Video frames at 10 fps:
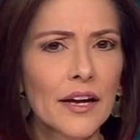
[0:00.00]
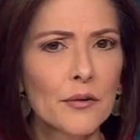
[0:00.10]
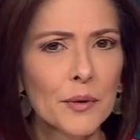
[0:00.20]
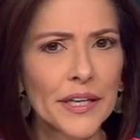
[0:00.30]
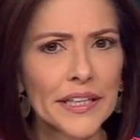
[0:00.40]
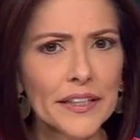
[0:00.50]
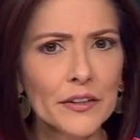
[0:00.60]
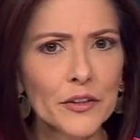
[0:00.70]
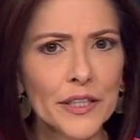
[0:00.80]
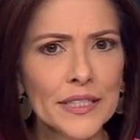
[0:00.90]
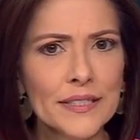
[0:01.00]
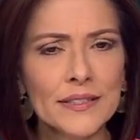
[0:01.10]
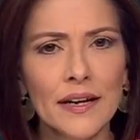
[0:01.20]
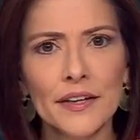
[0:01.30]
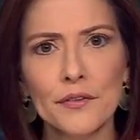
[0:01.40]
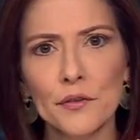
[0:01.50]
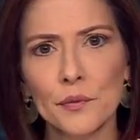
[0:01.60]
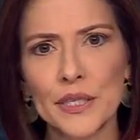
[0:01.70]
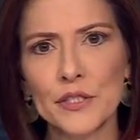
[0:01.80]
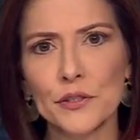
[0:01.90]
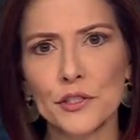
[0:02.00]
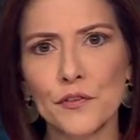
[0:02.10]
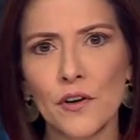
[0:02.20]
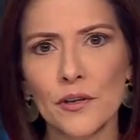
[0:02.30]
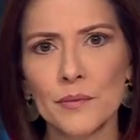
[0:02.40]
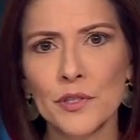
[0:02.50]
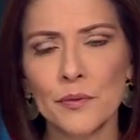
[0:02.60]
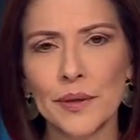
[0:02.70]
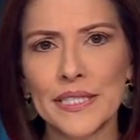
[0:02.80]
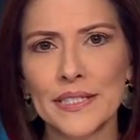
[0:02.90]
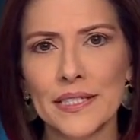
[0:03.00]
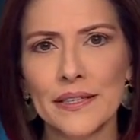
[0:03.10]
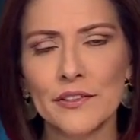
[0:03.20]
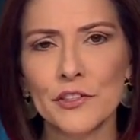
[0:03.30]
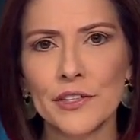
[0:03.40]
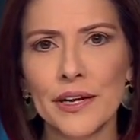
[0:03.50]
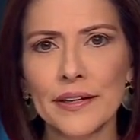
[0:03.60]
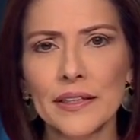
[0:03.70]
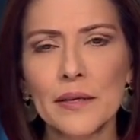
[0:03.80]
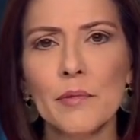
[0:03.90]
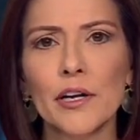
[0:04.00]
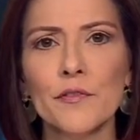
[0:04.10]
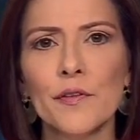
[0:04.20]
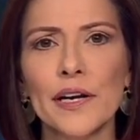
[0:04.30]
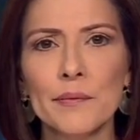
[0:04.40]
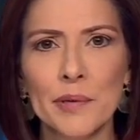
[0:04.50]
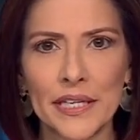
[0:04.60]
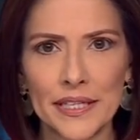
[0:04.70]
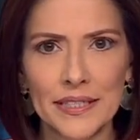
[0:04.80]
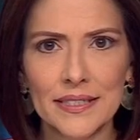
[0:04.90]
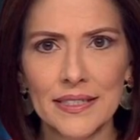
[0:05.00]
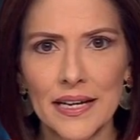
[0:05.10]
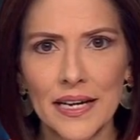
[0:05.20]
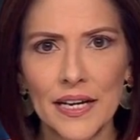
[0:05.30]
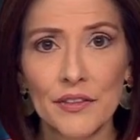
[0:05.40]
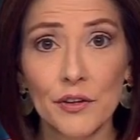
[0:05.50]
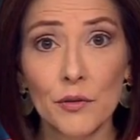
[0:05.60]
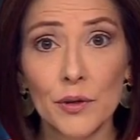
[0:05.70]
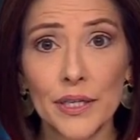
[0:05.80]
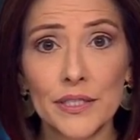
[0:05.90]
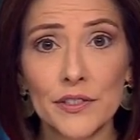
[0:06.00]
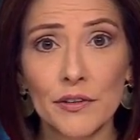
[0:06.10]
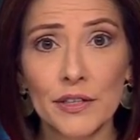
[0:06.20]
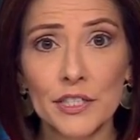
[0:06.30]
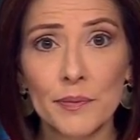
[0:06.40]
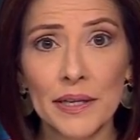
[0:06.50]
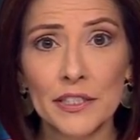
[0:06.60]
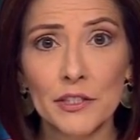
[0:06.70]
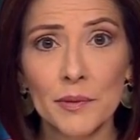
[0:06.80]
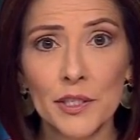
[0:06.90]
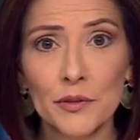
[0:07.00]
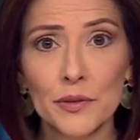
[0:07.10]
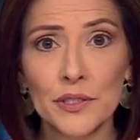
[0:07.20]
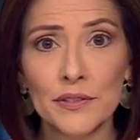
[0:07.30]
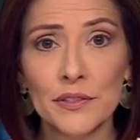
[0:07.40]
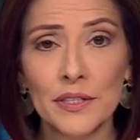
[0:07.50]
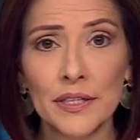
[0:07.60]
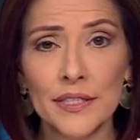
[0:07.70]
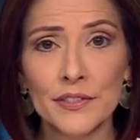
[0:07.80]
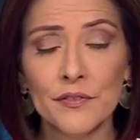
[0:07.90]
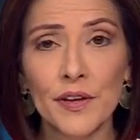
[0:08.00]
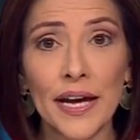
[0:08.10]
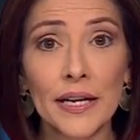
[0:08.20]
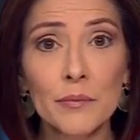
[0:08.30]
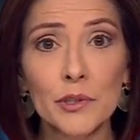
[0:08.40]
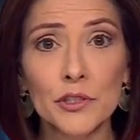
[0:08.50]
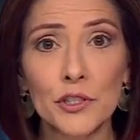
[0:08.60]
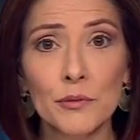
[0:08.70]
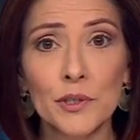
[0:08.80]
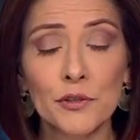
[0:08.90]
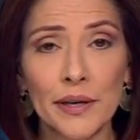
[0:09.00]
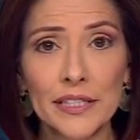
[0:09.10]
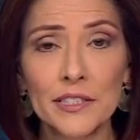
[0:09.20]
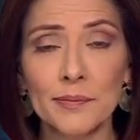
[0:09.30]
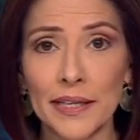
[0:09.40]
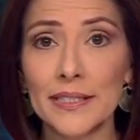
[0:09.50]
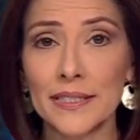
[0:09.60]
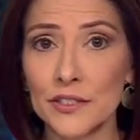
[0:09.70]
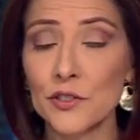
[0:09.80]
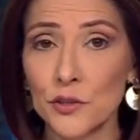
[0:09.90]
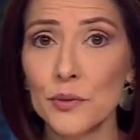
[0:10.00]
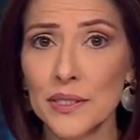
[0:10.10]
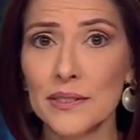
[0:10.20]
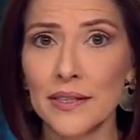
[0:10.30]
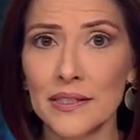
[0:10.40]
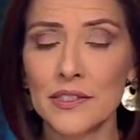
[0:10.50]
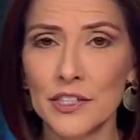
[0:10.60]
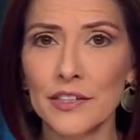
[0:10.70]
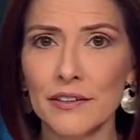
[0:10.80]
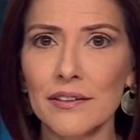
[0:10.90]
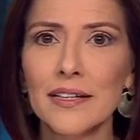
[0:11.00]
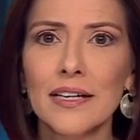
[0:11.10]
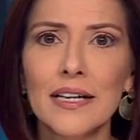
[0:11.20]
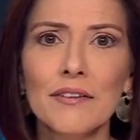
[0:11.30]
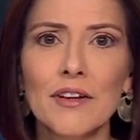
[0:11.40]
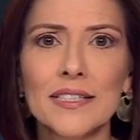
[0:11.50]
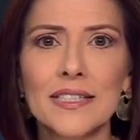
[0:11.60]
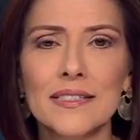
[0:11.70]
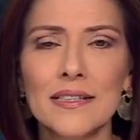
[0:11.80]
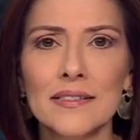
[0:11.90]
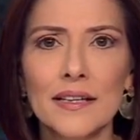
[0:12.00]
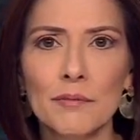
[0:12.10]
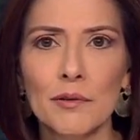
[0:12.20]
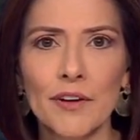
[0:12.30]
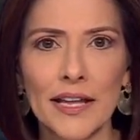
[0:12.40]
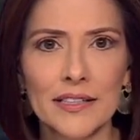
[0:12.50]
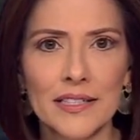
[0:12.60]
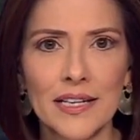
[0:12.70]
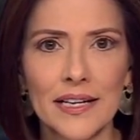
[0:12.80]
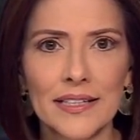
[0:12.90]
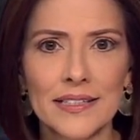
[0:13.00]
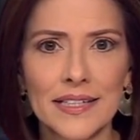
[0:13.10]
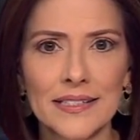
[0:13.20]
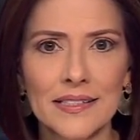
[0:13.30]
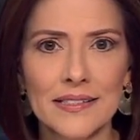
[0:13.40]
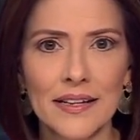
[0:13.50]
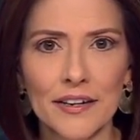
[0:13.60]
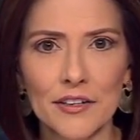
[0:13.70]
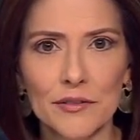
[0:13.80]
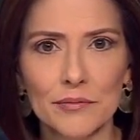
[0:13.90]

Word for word: We're getting a look inside of the research farms raising genetically modified pigs. And their organs are expected to be used in studies of animal to human transplants as soon as next year. Fox's Deborah Valentine takes us there.